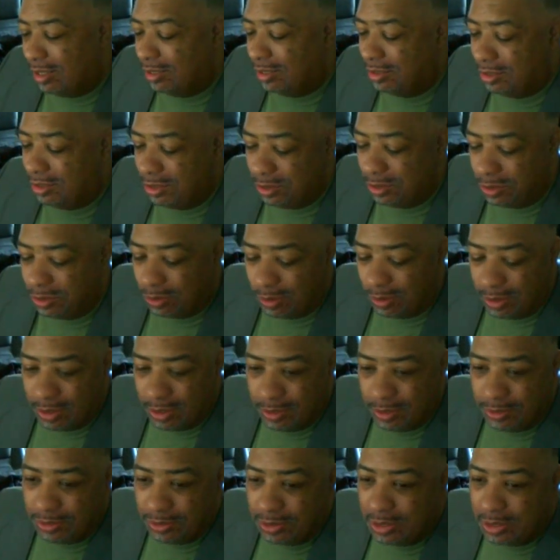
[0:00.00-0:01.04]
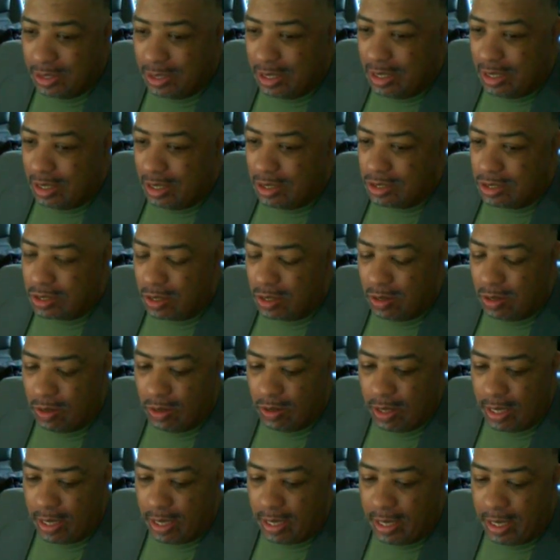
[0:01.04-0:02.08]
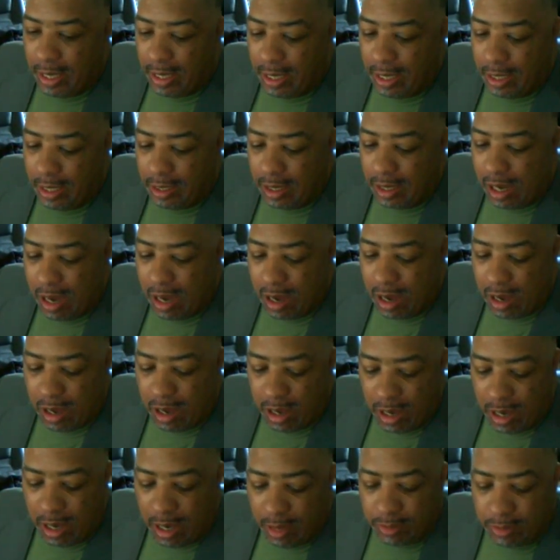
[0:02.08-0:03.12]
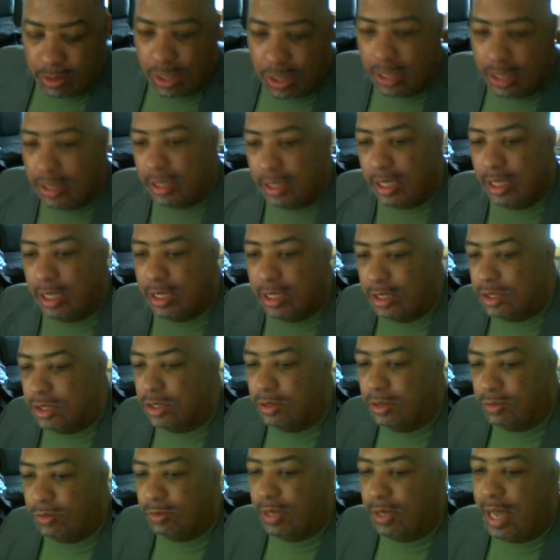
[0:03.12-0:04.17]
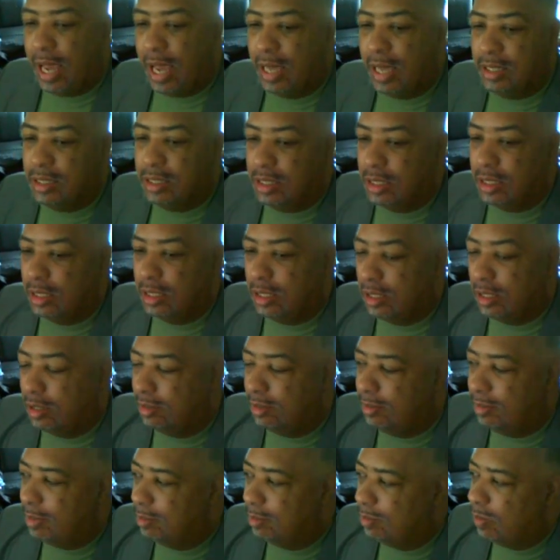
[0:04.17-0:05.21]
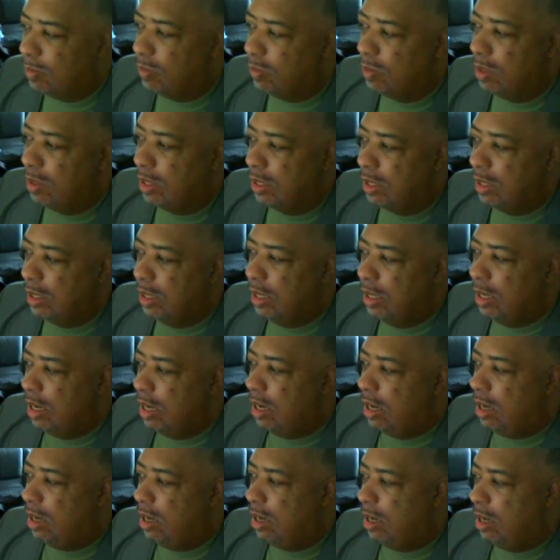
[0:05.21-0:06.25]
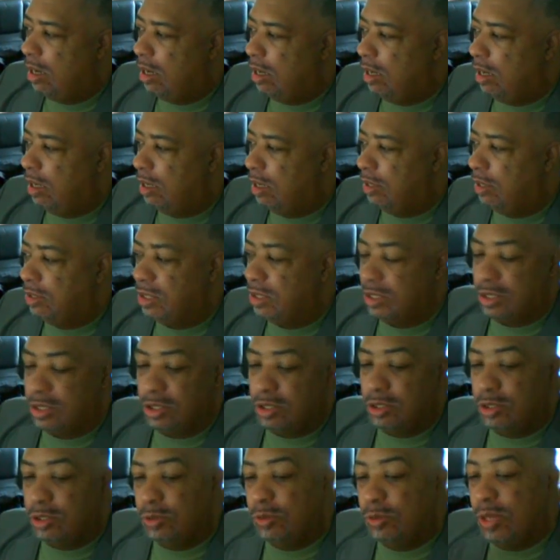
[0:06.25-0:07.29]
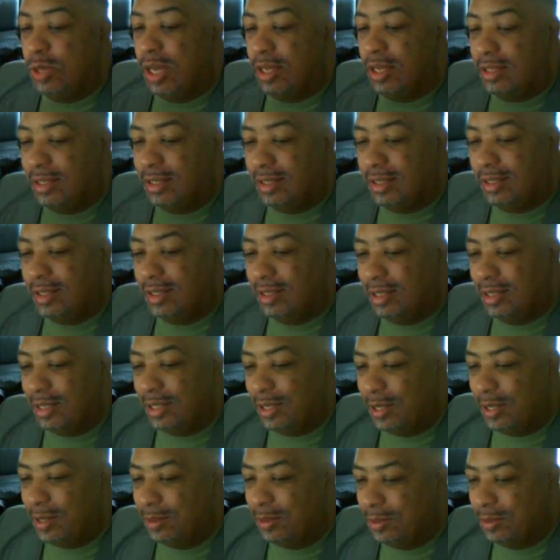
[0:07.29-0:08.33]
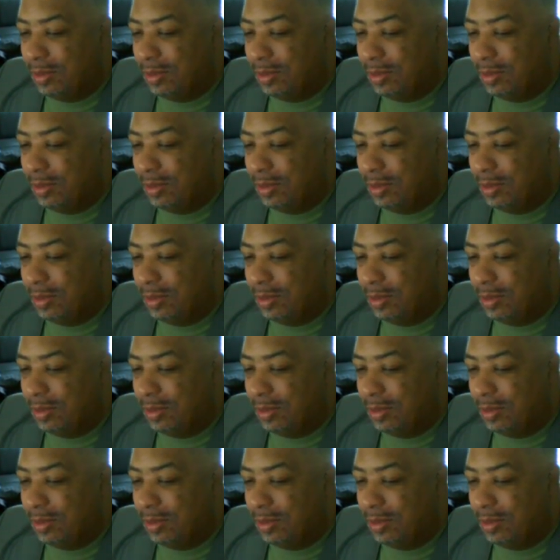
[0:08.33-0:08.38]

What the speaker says: tutorials, so and I'm trying to get into relaxing a little bit more. Just do nothing, you know.